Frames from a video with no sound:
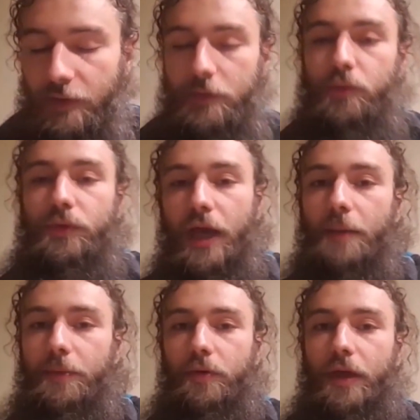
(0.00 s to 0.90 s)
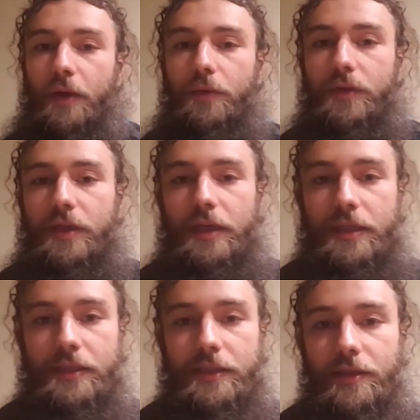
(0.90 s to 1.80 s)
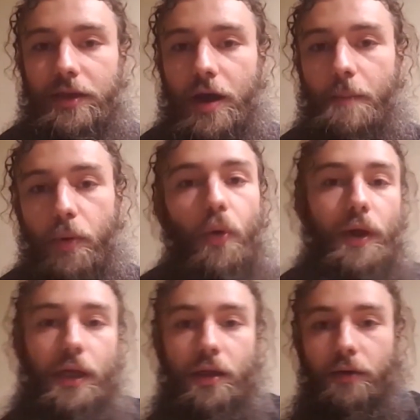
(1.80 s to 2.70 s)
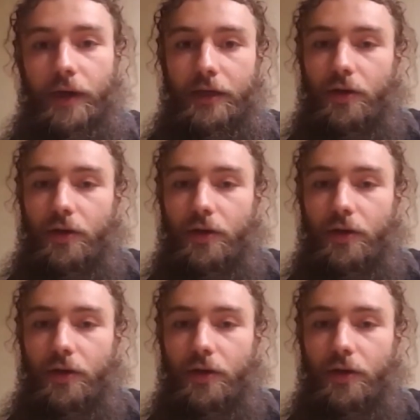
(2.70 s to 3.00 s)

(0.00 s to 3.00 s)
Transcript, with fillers: families will not be okay with is a boy, right?